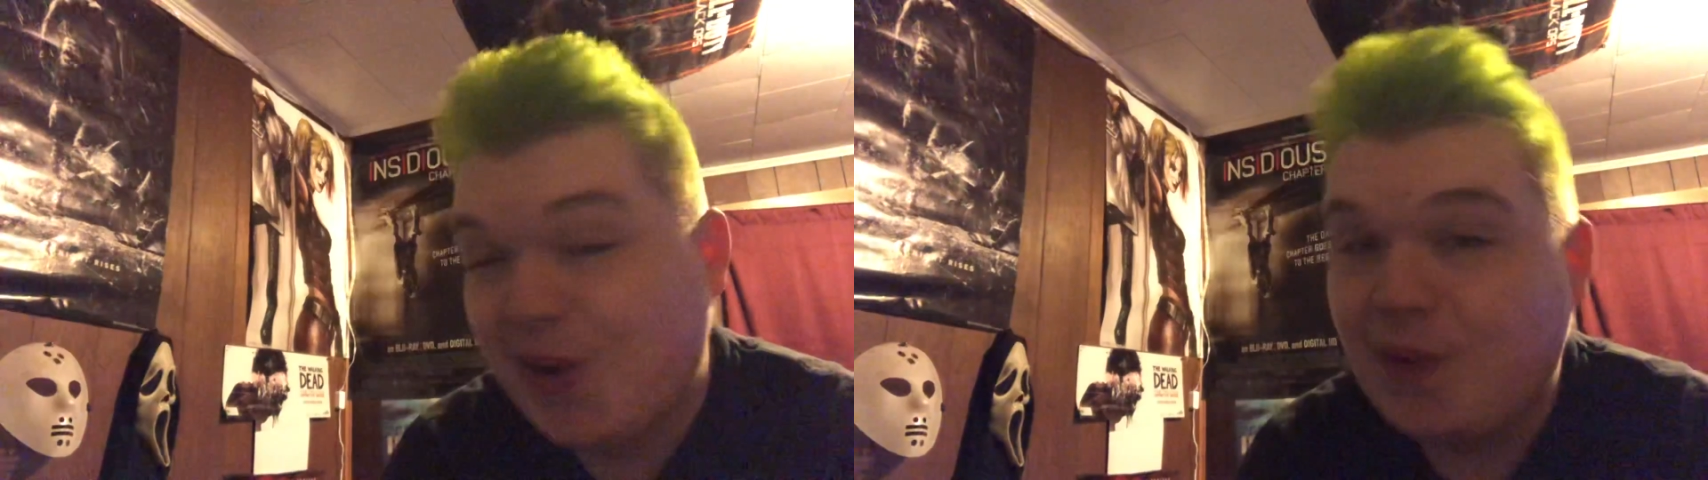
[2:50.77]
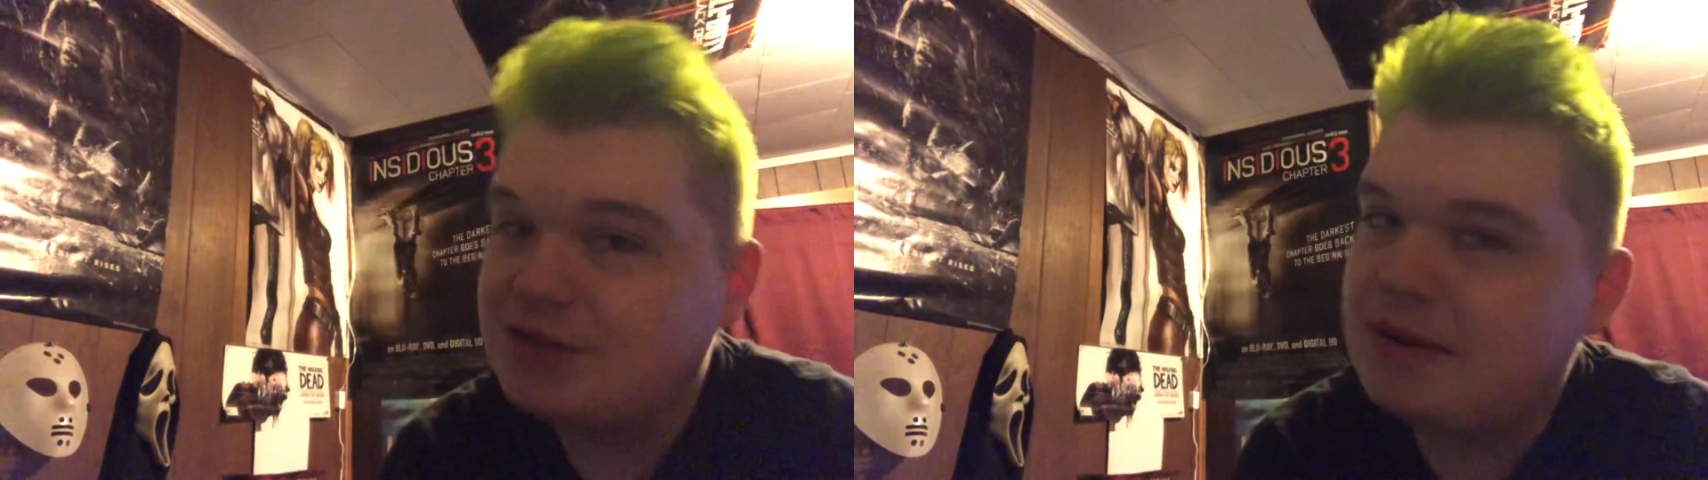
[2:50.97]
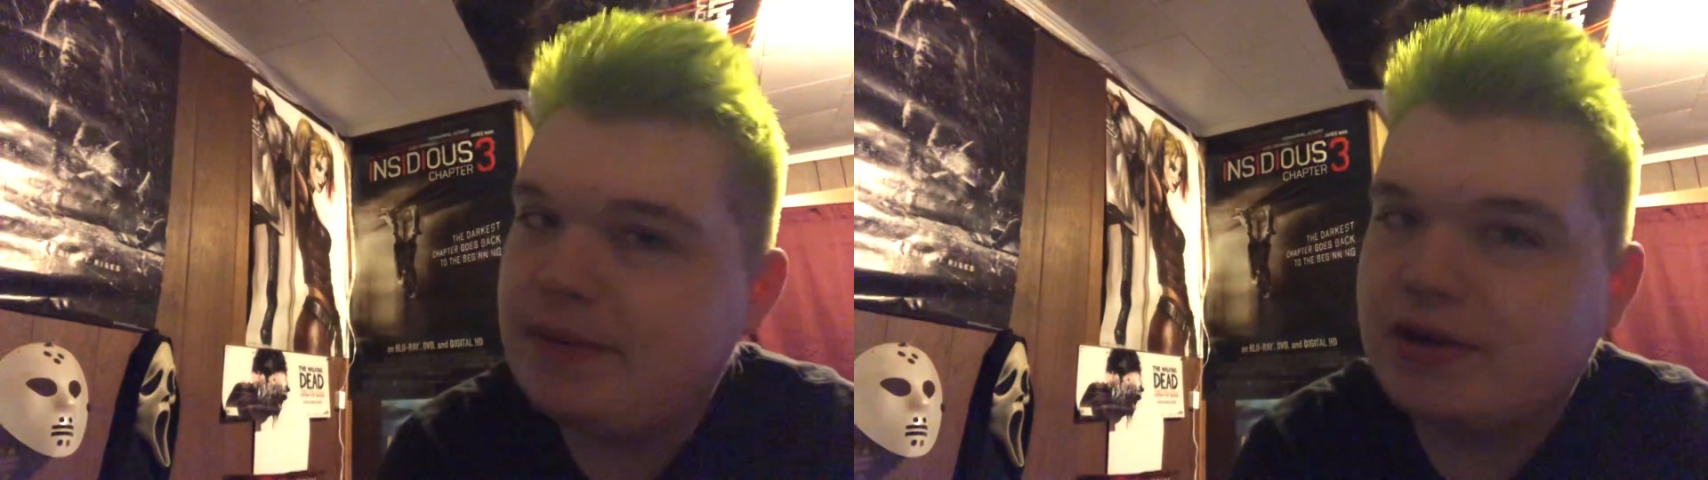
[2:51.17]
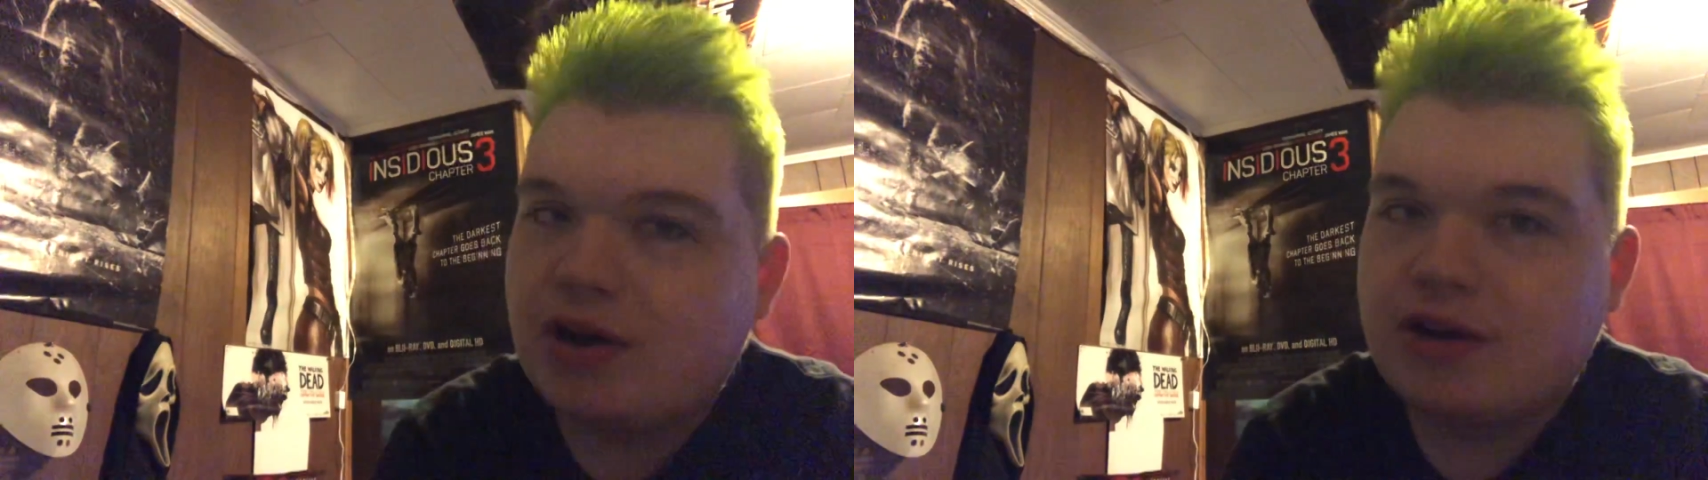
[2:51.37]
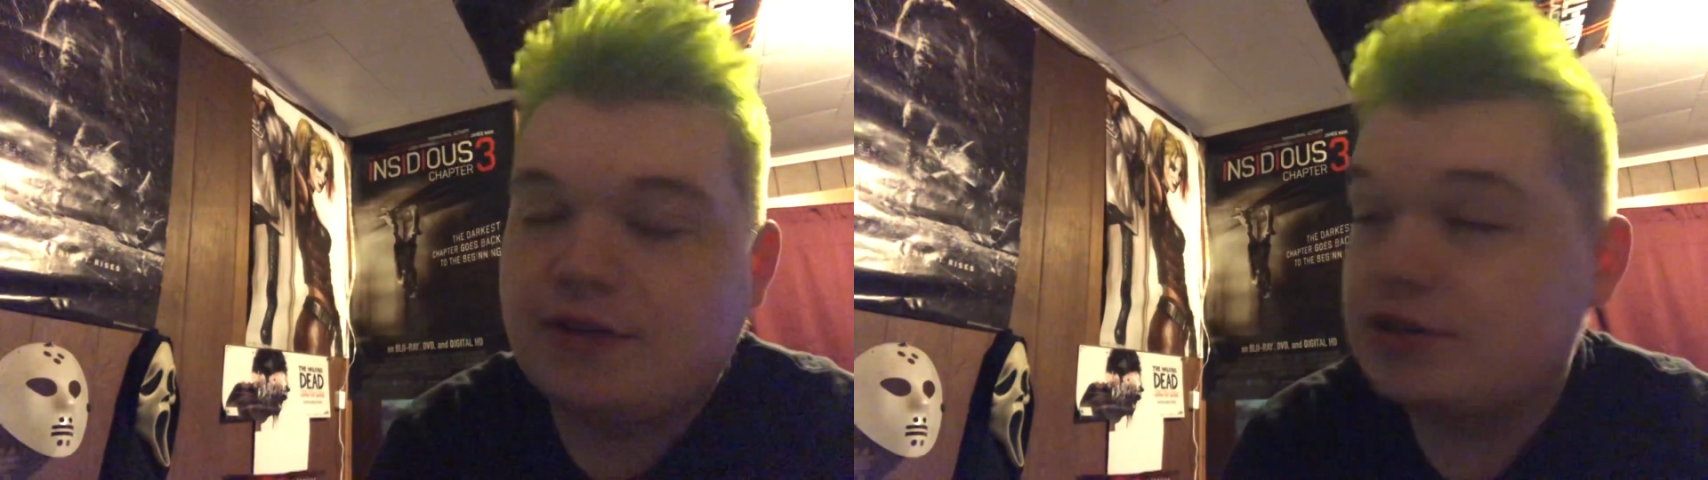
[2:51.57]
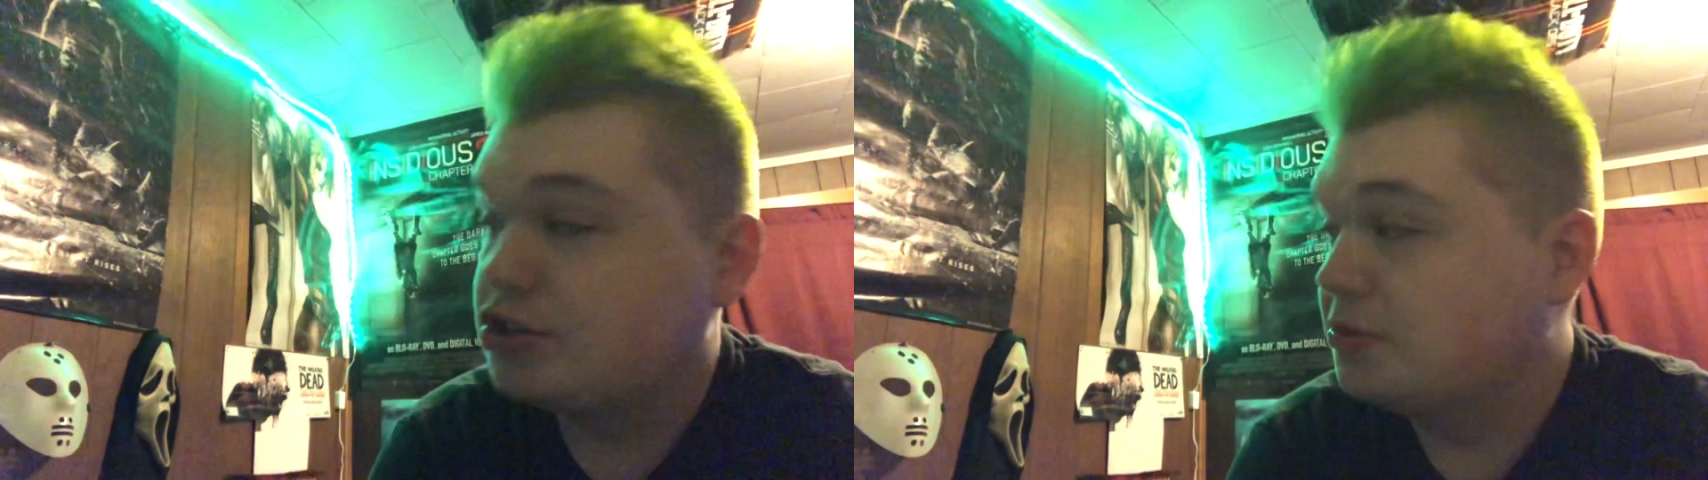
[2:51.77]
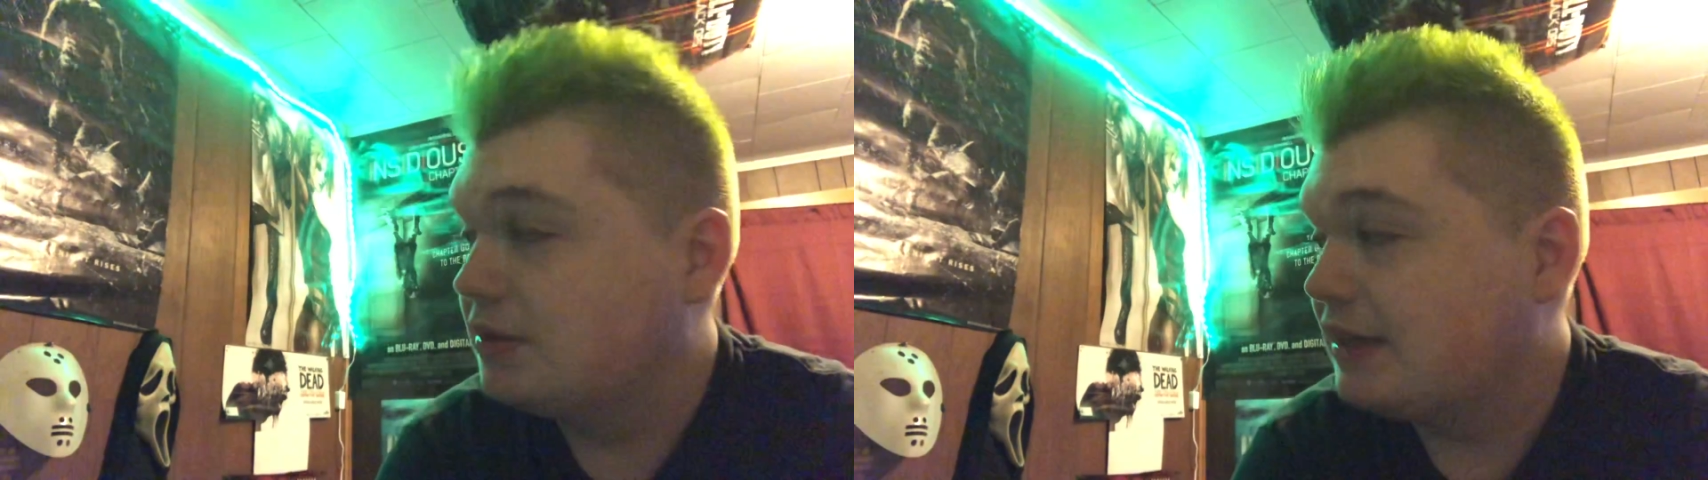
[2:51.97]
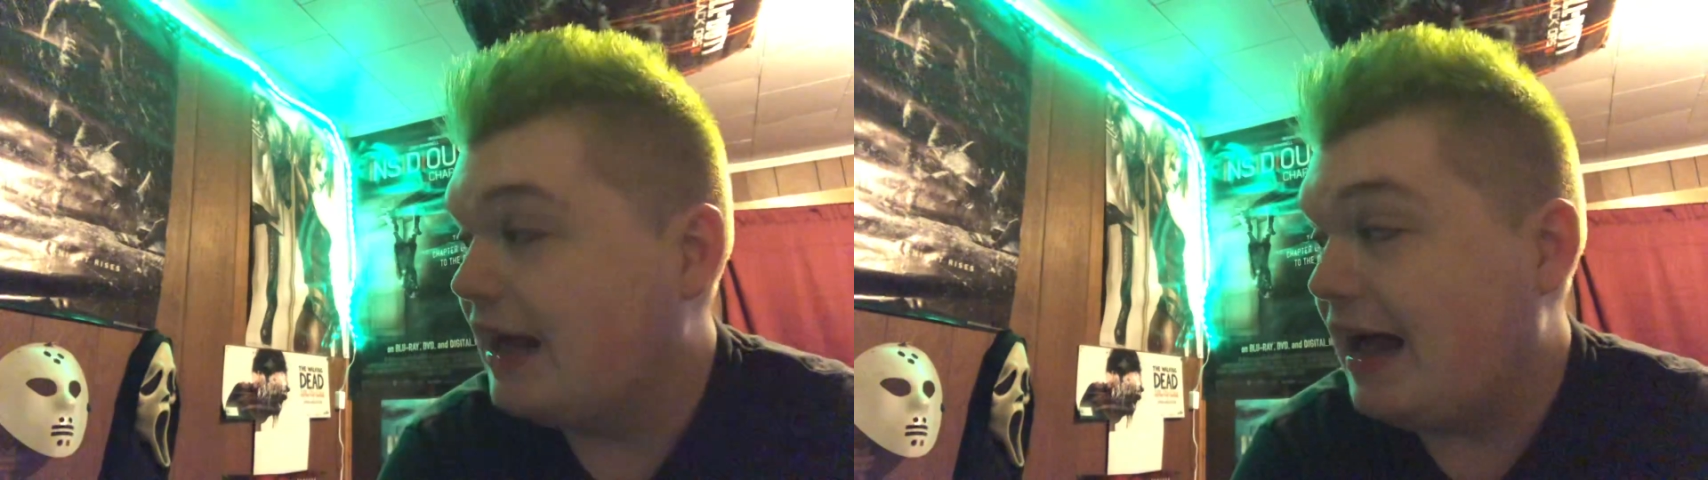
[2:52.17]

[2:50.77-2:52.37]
oh, this may be a controversial one.